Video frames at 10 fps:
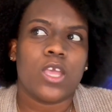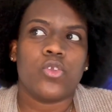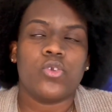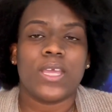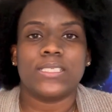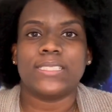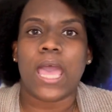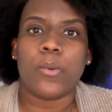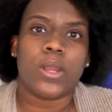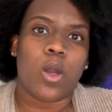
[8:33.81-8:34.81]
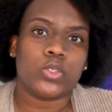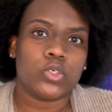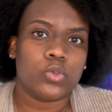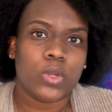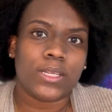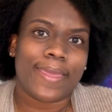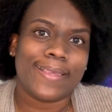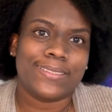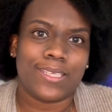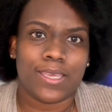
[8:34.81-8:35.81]
You can start with also doing like
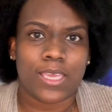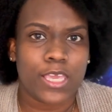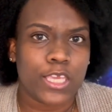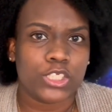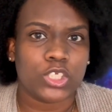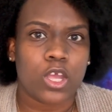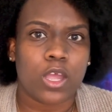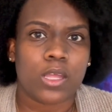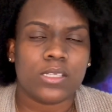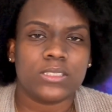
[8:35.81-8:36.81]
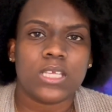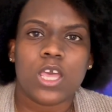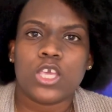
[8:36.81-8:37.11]
staycations,